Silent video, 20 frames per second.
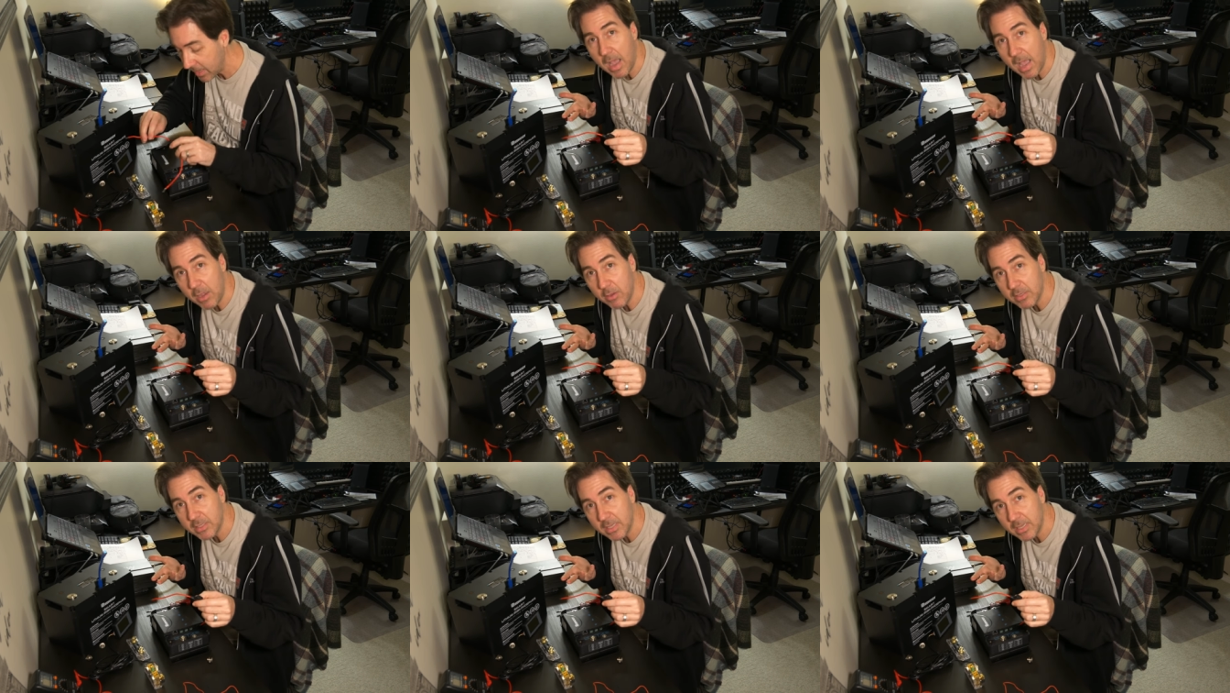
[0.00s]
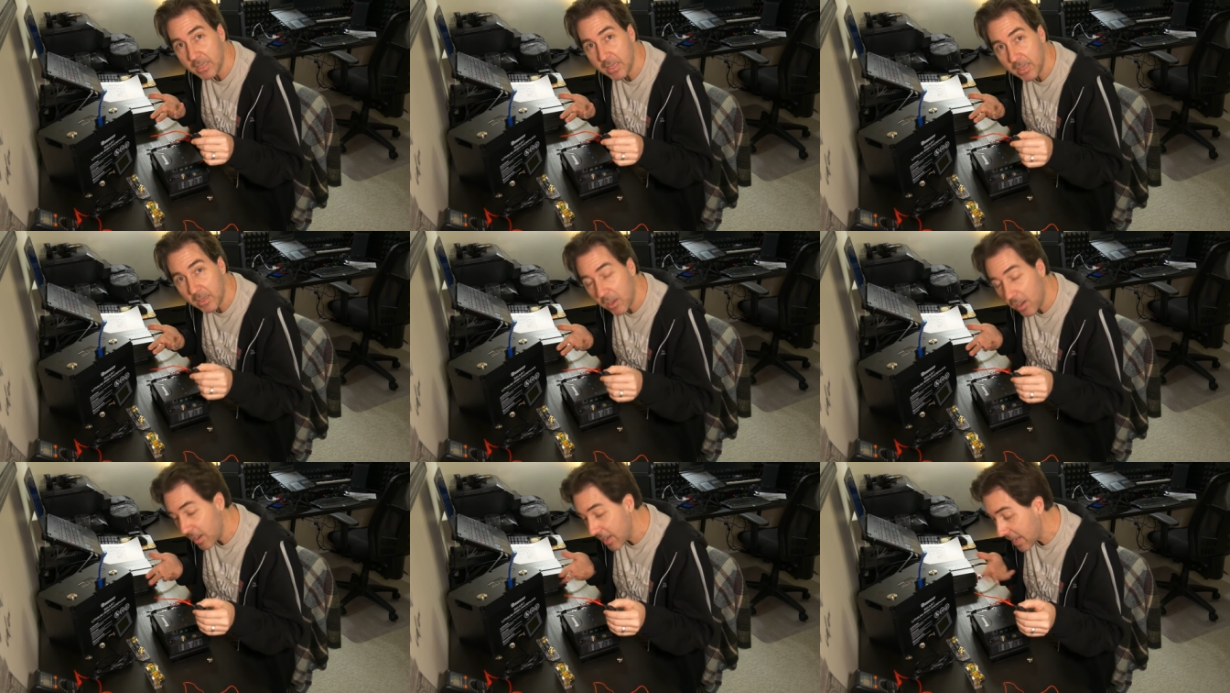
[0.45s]
I was
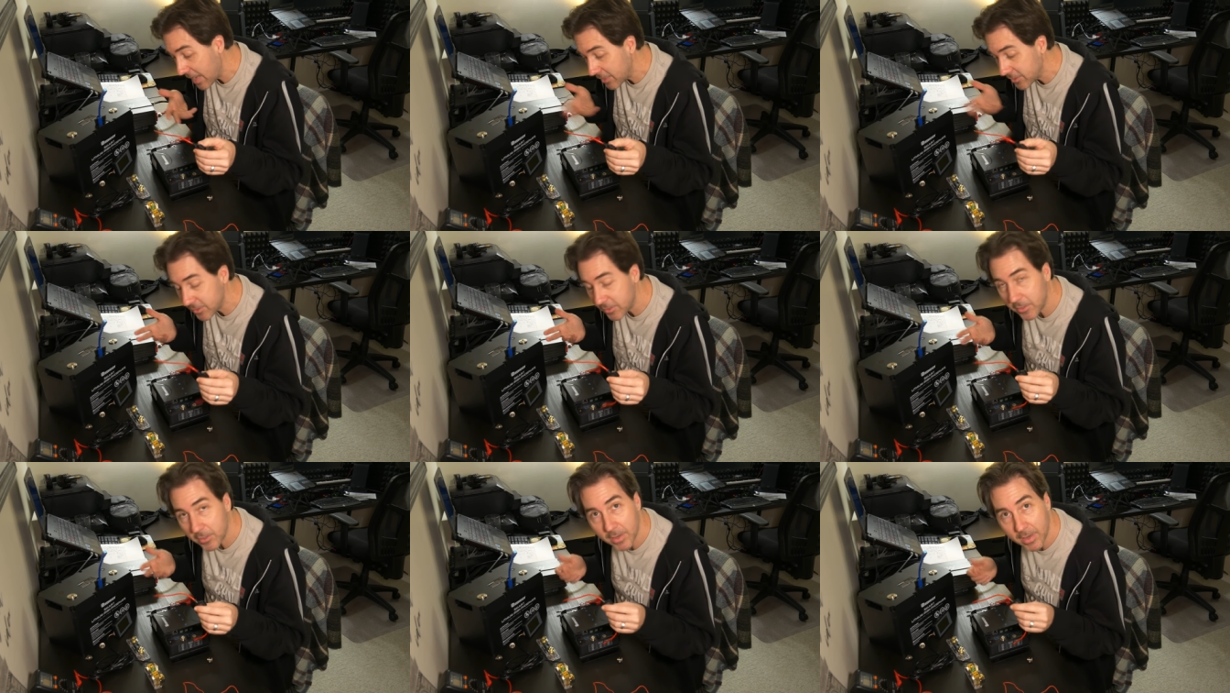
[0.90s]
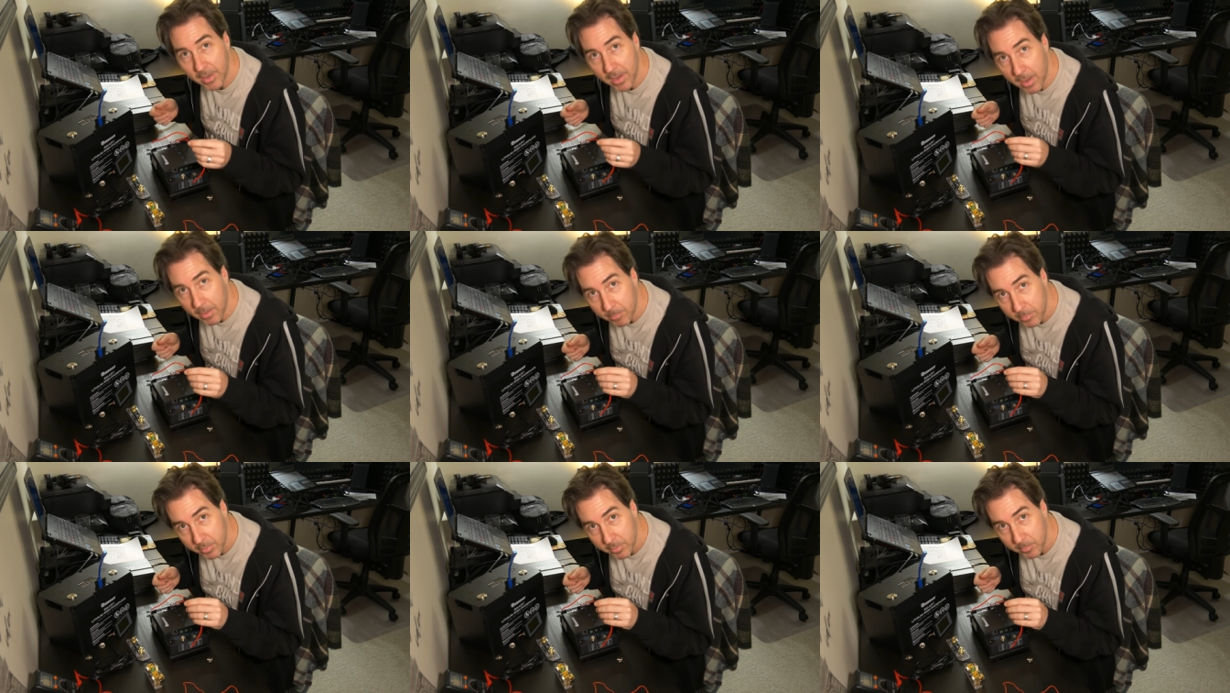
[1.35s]
thinking, oh yeah, just hook it
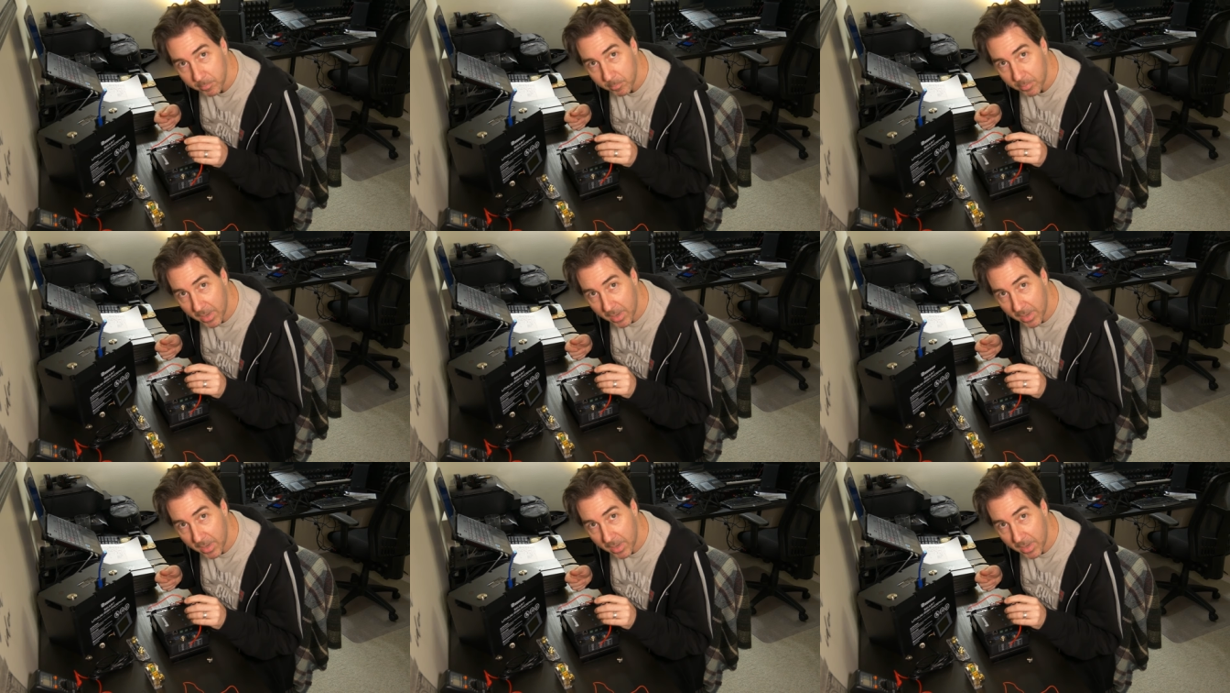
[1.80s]
up.